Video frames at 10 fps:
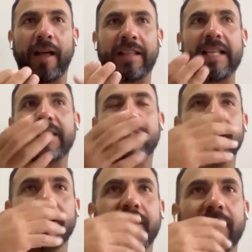at
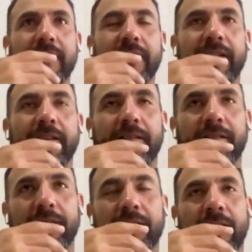least
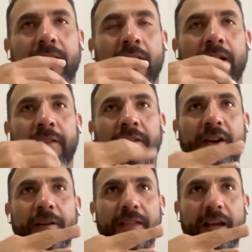
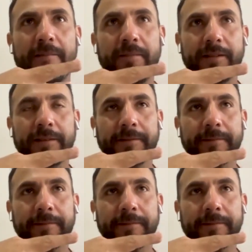3 of them